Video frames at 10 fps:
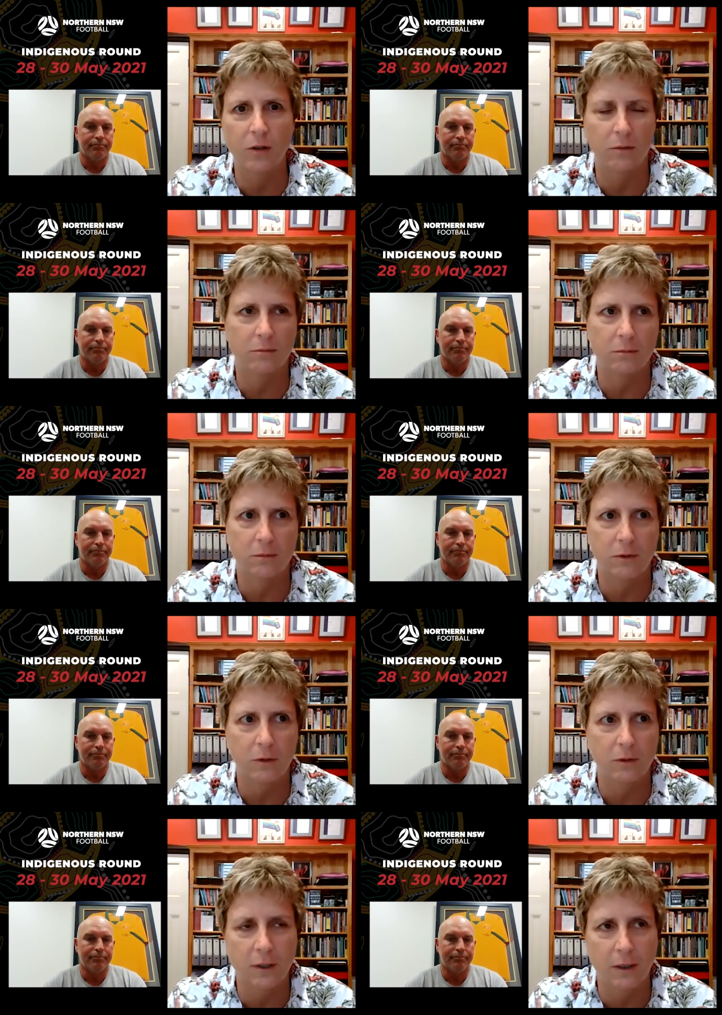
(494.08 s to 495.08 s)
Speaker 1: not
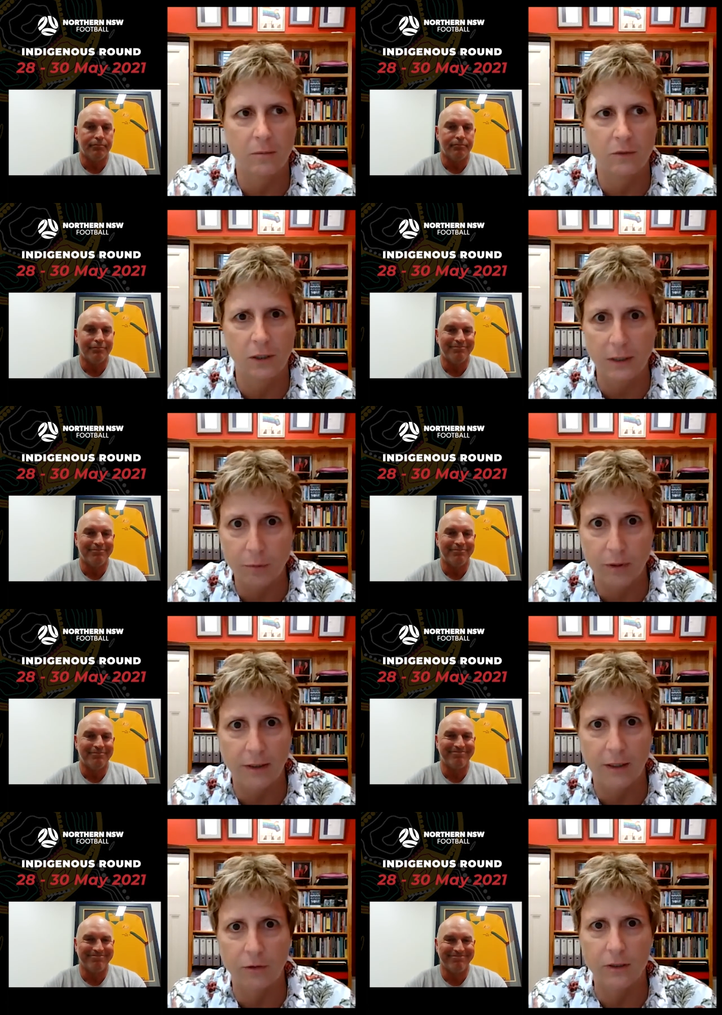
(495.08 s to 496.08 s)
not um,
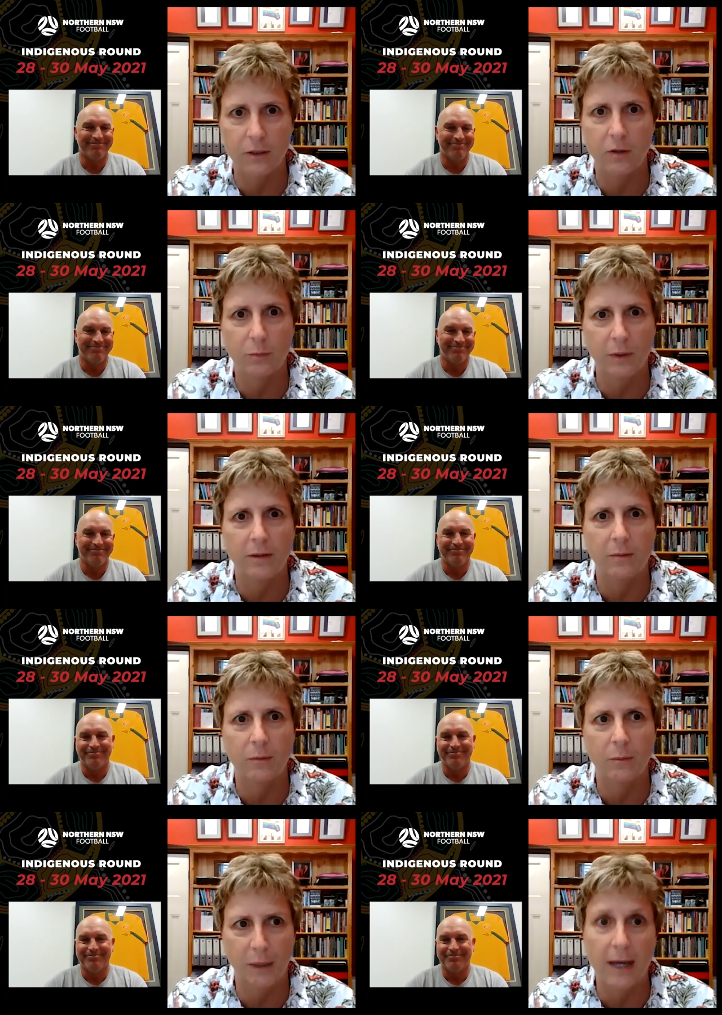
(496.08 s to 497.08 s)
deliberately aggressive, but
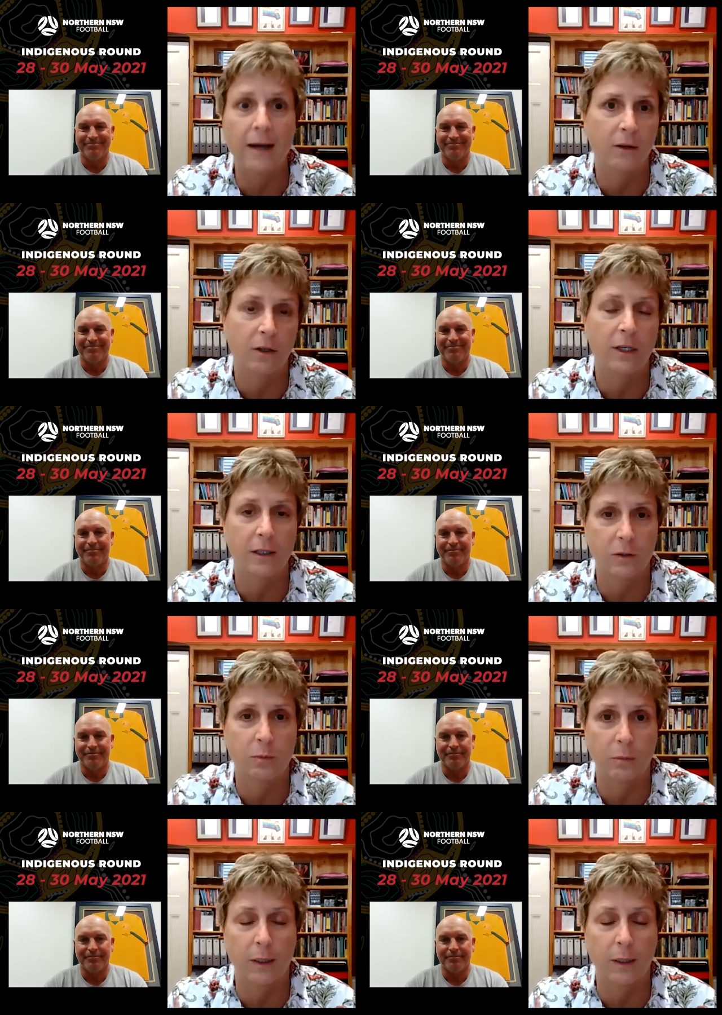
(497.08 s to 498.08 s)
but hungry is
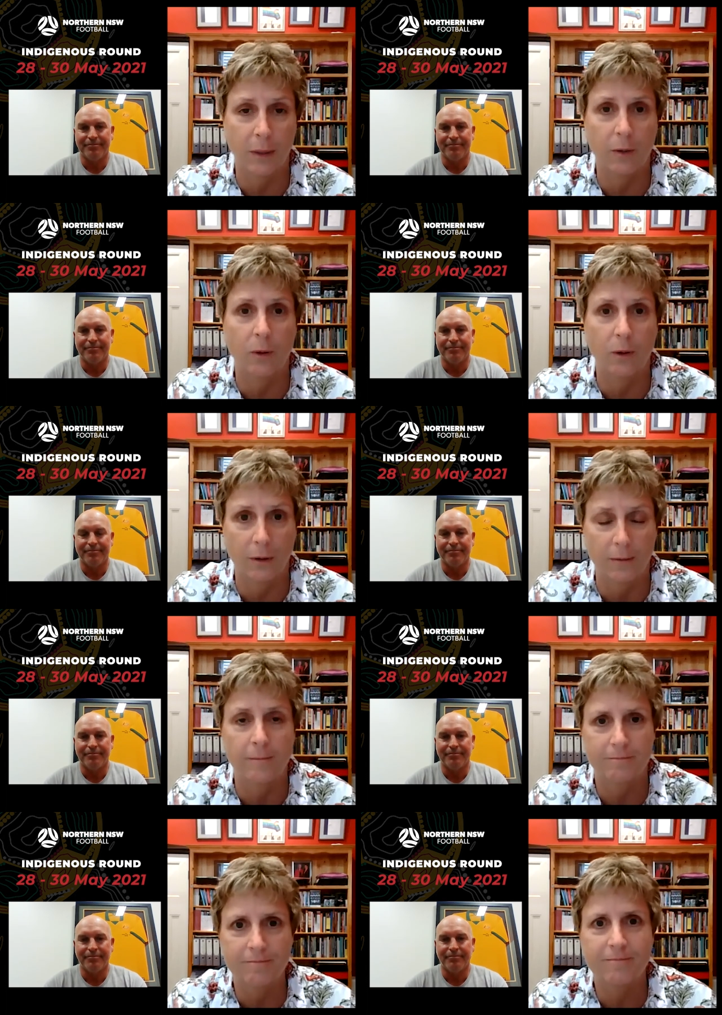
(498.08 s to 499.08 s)
probably a better word.
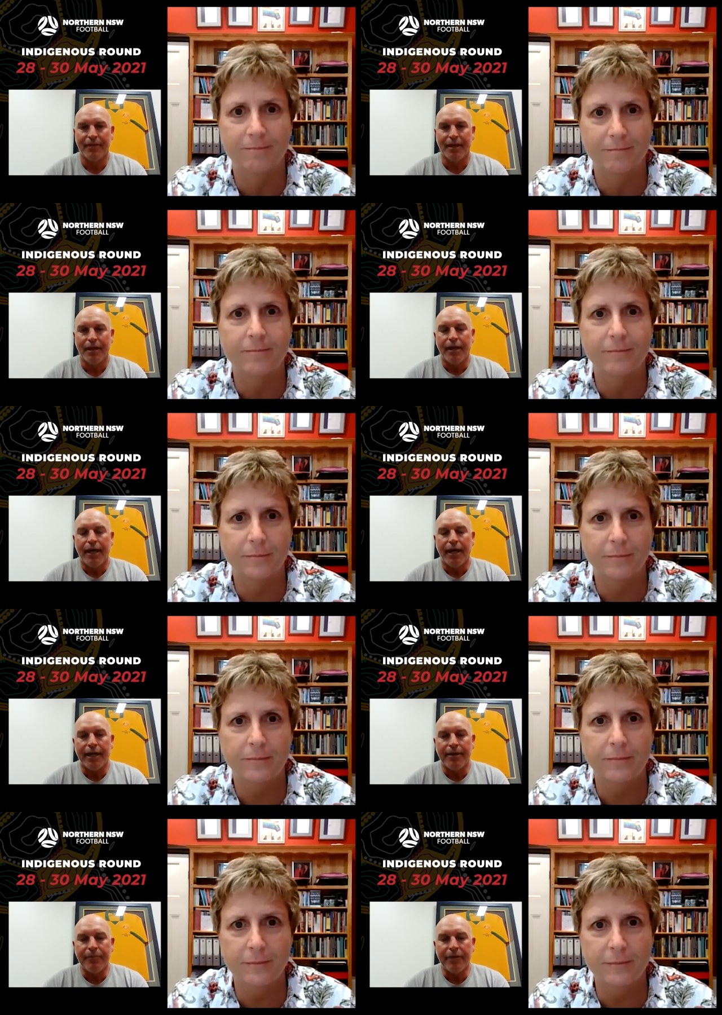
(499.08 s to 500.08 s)

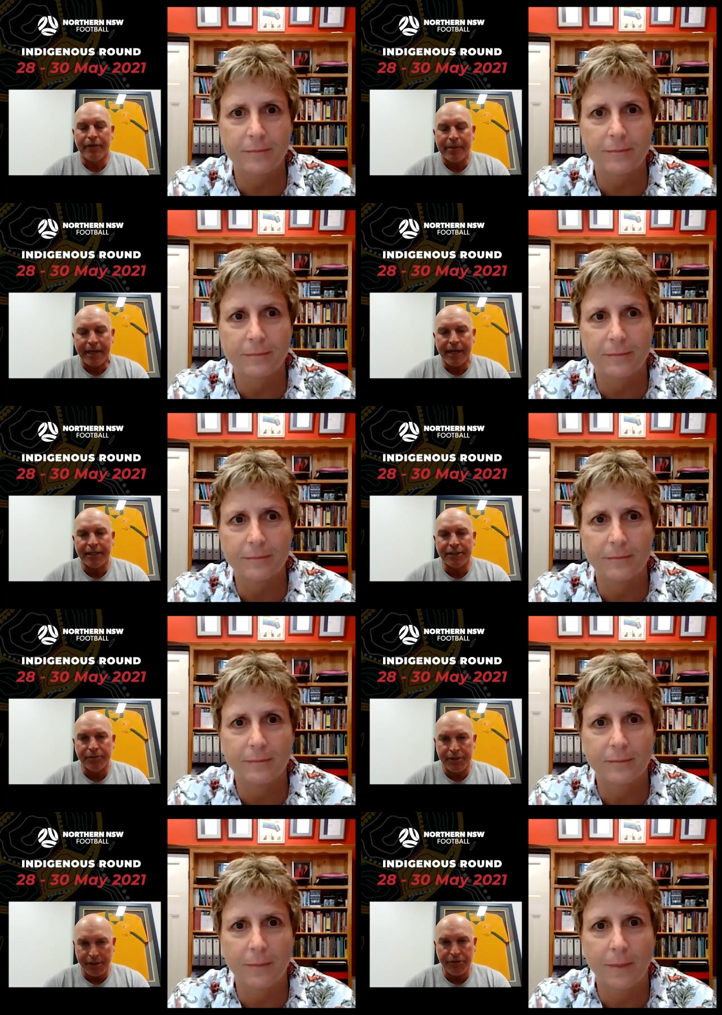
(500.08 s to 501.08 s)
Speaker 2: Um, if I may
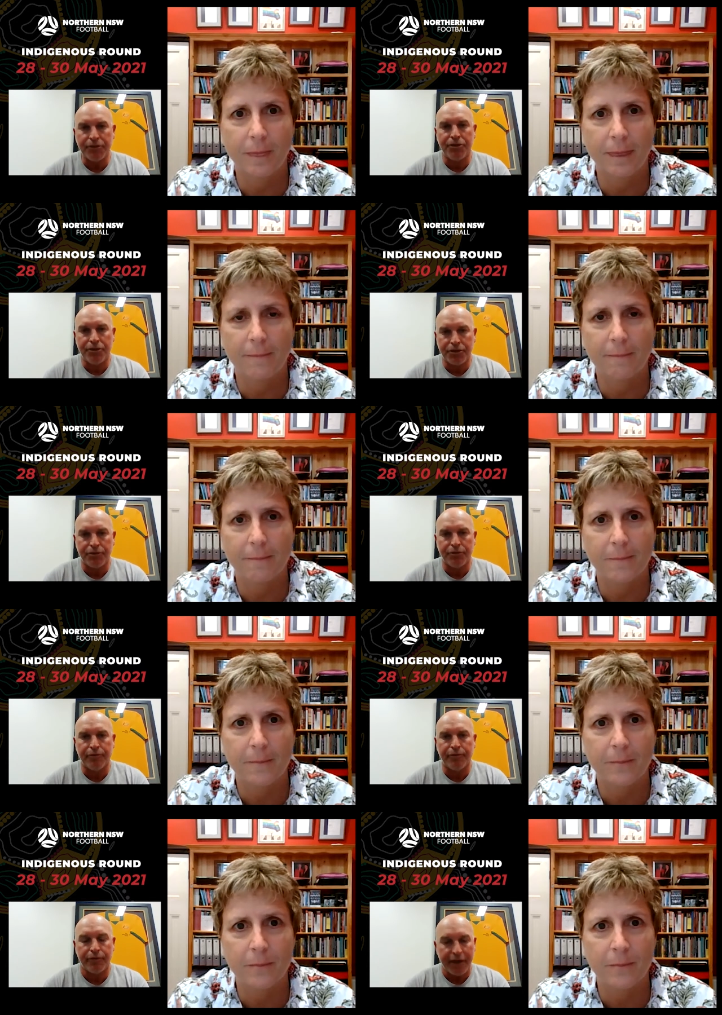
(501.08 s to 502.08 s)
ask, was the
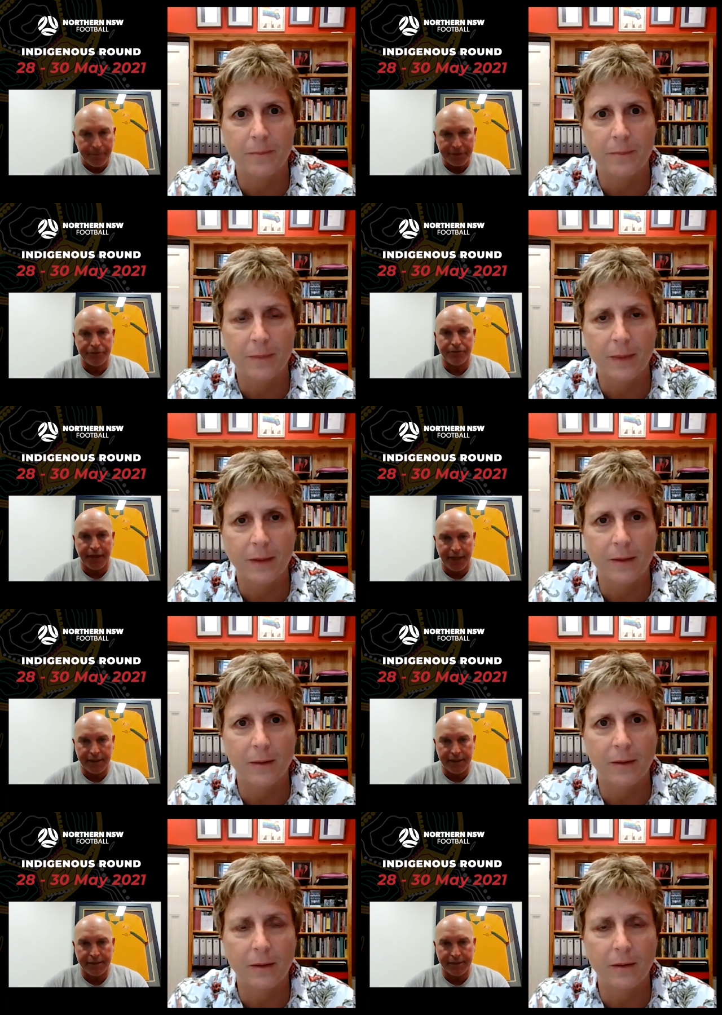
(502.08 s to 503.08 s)
institutional for Aboriginal
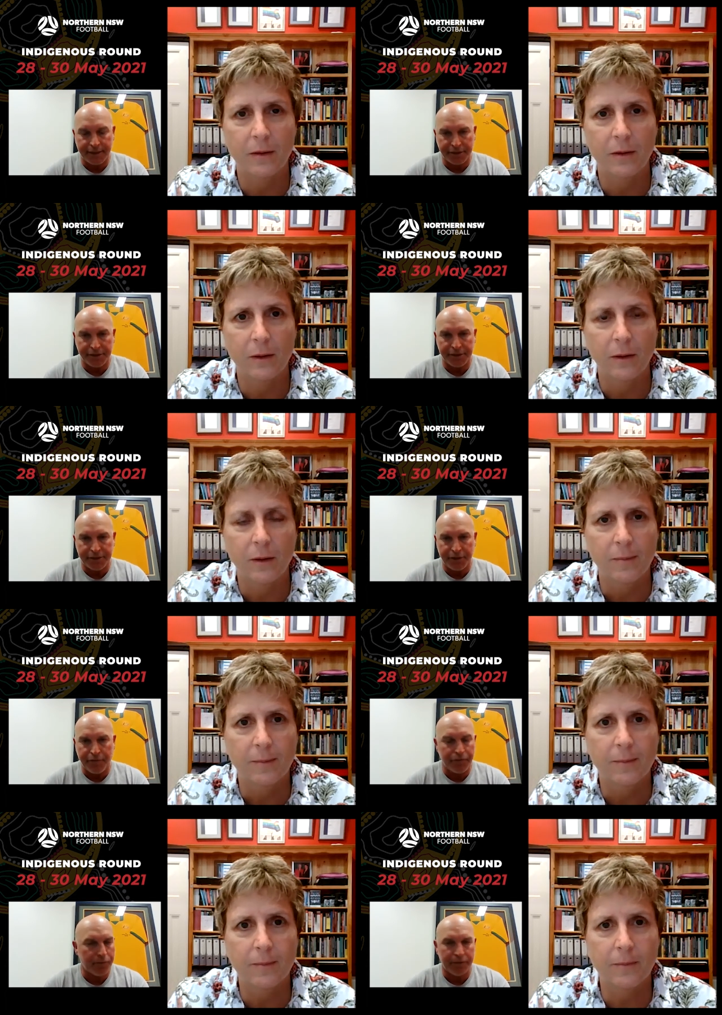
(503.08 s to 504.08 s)
kids such as
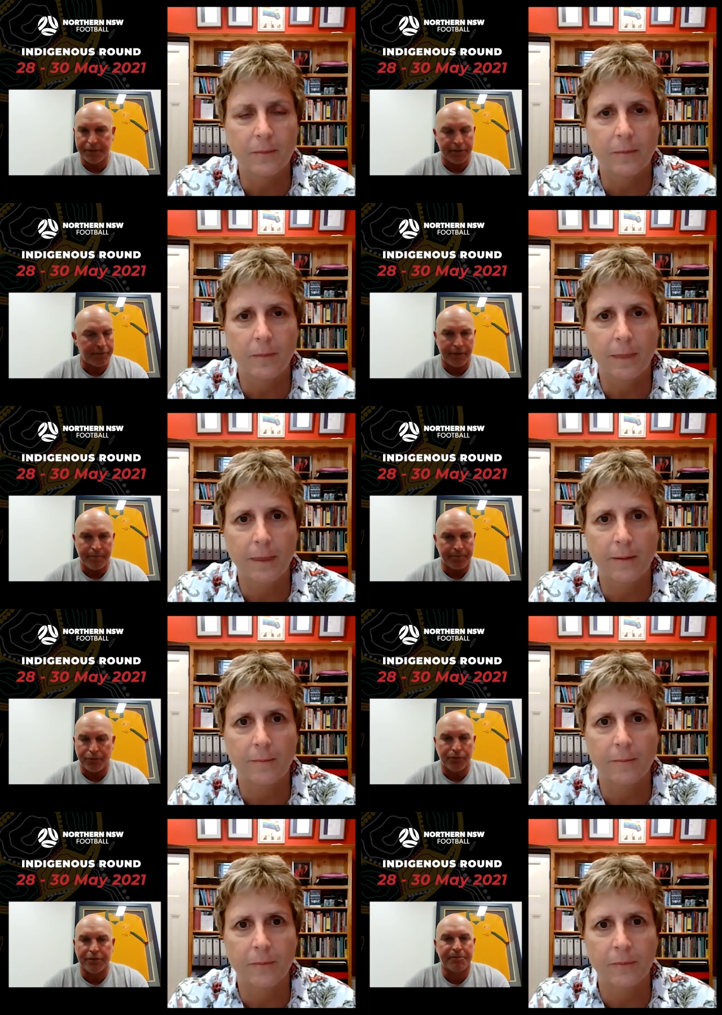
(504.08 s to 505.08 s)
yourself, or was it a, a
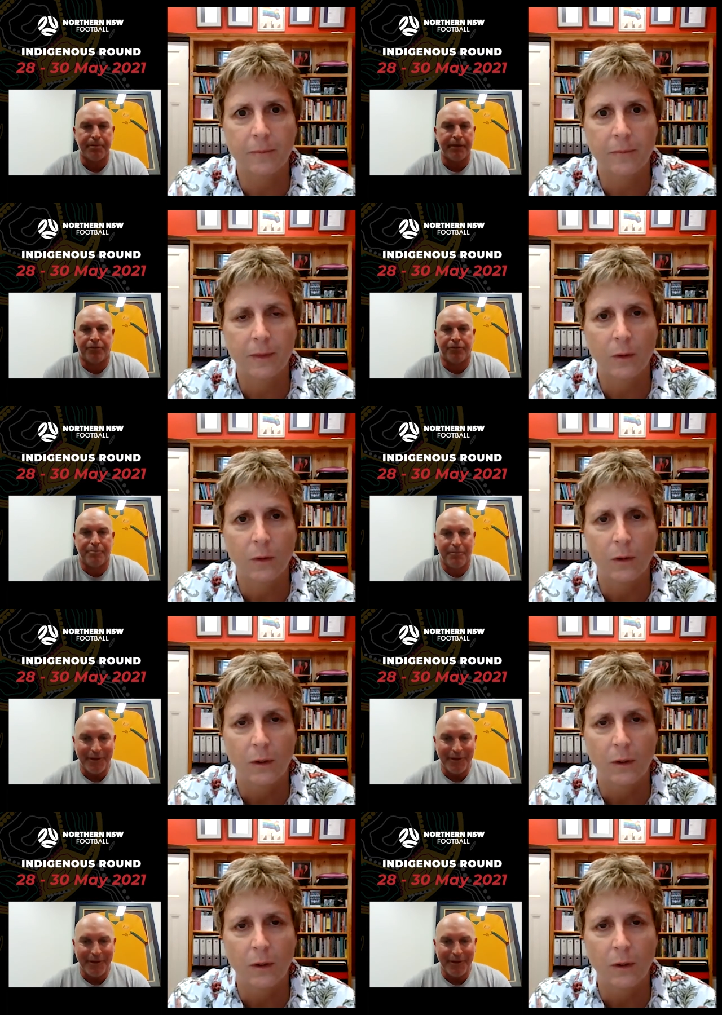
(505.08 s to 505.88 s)
broad spectrum